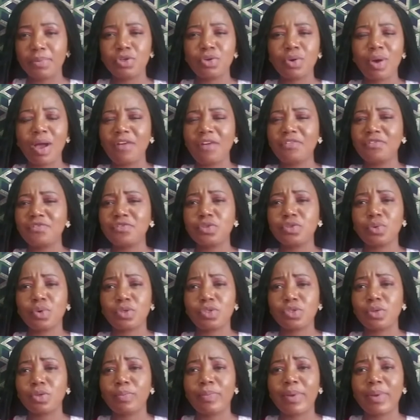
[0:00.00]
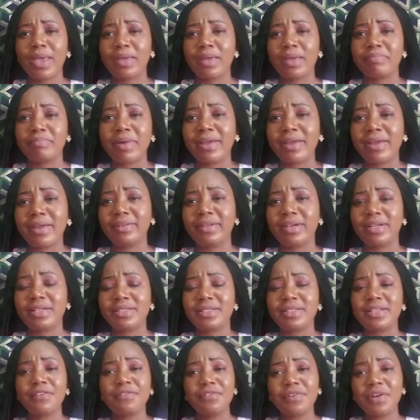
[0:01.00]
You have to also bear in mind
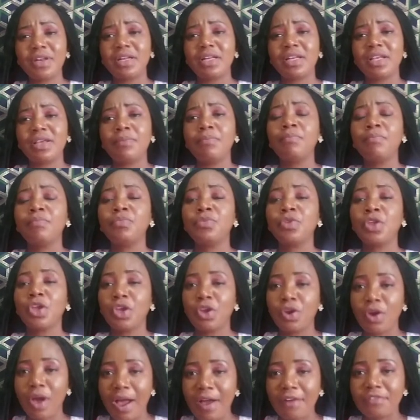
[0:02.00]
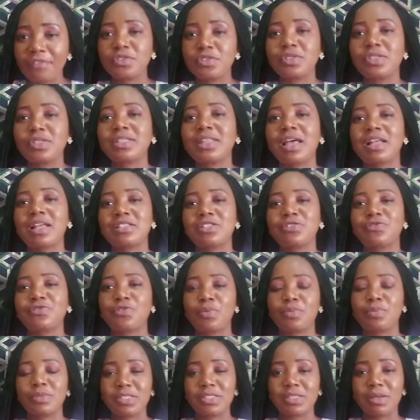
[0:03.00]
that definitely you have to start
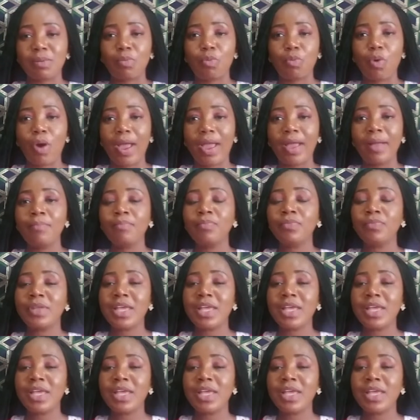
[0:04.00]
from somewhere.